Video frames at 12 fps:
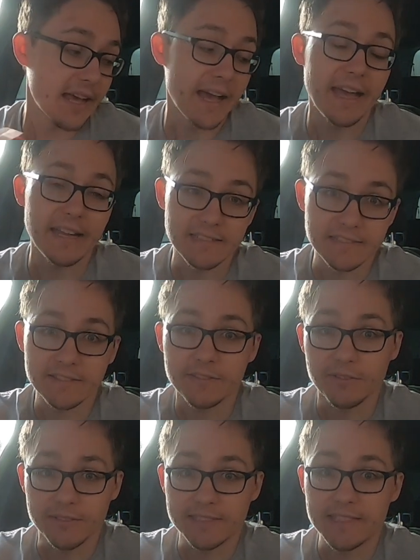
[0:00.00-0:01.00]
and
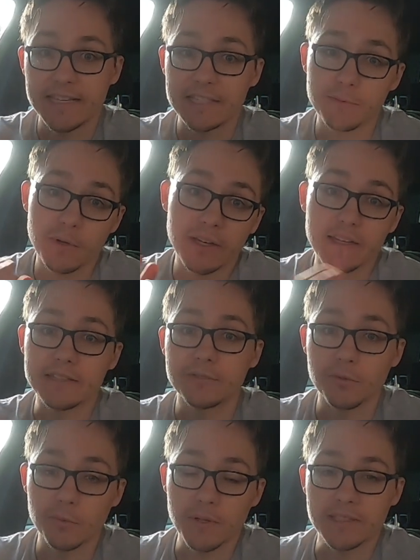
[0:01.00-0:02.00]
on today's one it's
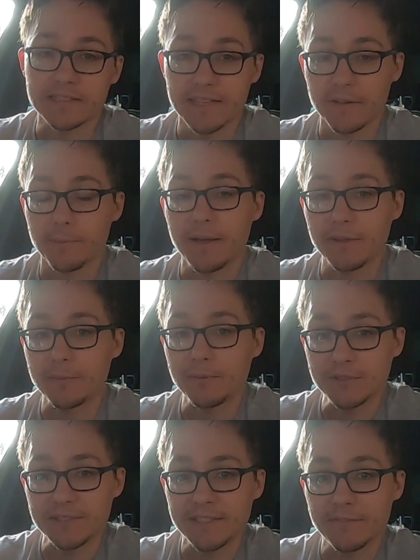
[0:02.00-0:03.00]
all the ones that are about the
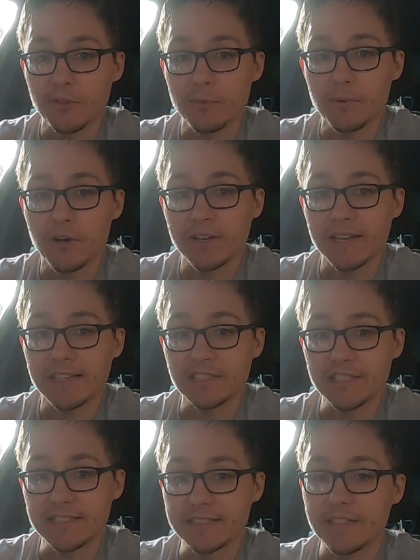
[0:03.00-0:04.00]
positive of the Mk8
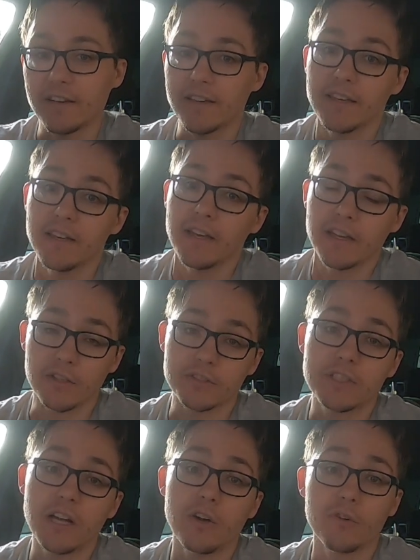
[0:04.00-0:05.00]
GTI. And I'll
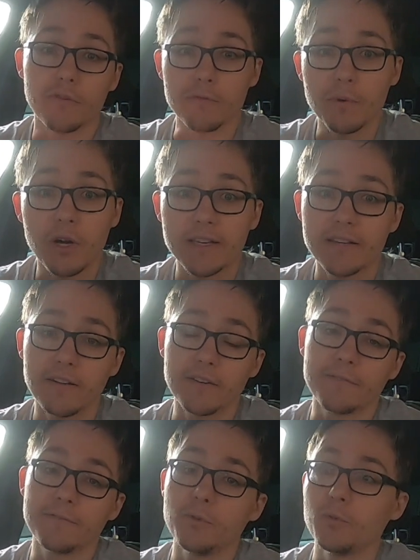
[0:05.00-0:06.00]
start off with my
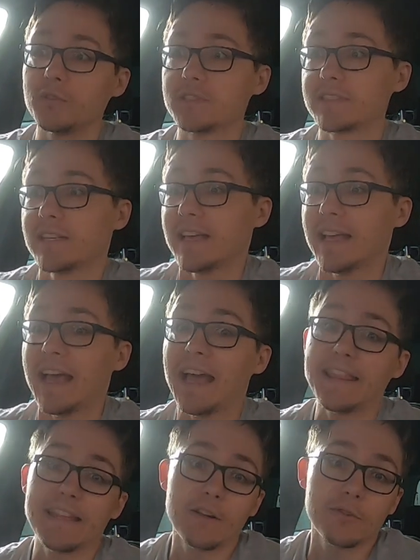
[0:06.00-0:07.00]
kind of thoughts,
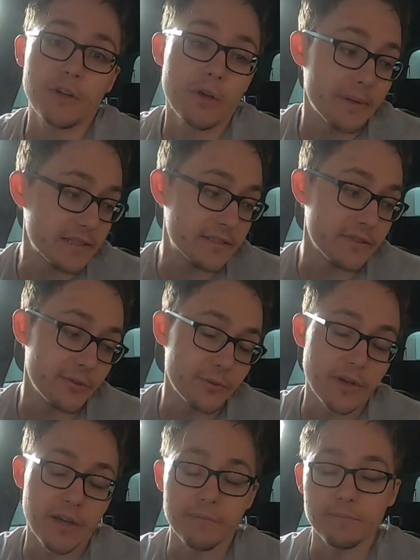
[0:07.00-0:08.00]
and then I'll go into
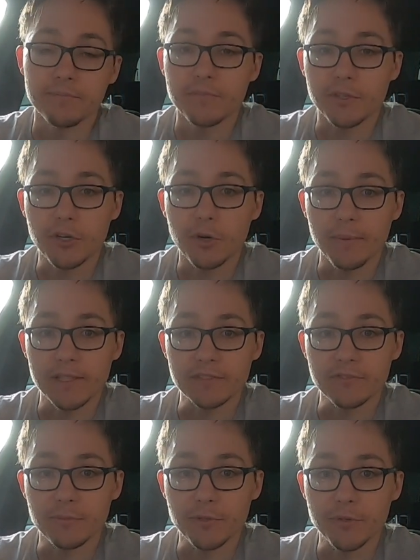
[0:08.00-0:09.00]
the comments
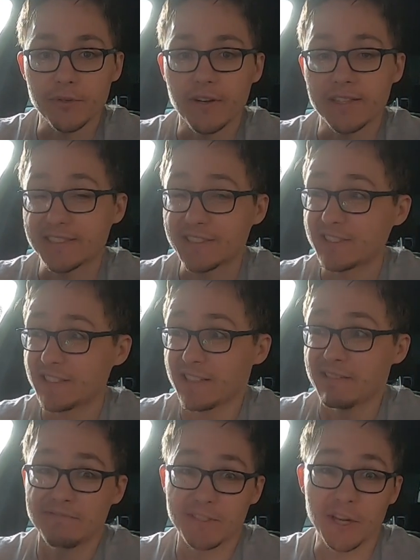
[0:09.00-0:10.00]
from you guys, because
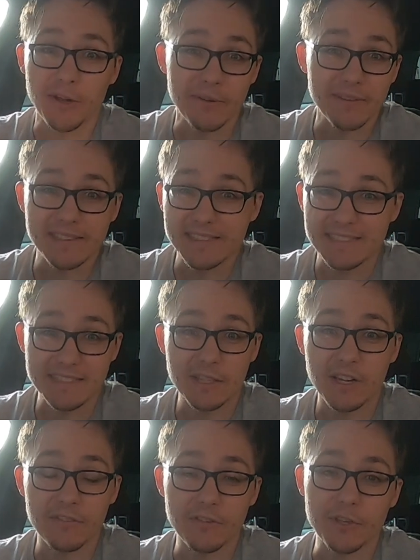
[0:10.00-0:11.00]
you know this is
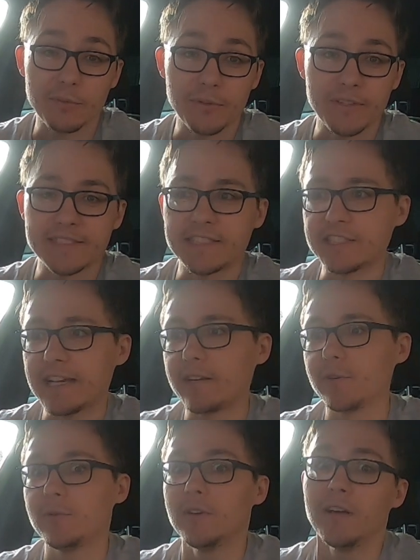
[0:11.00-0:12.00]
kind of a community
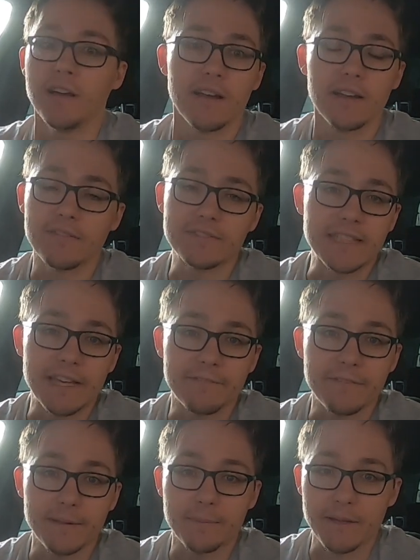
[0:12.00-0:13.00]
channel. I love to get
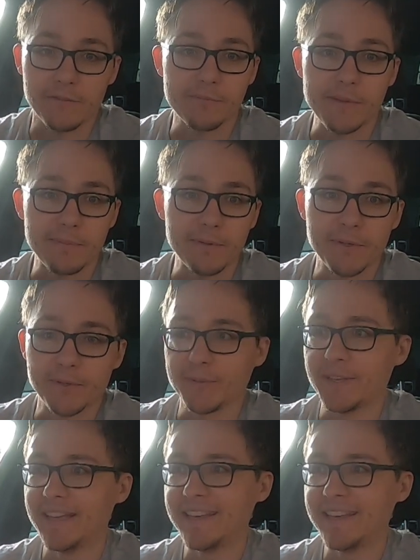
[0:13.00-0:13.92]
feedback from people who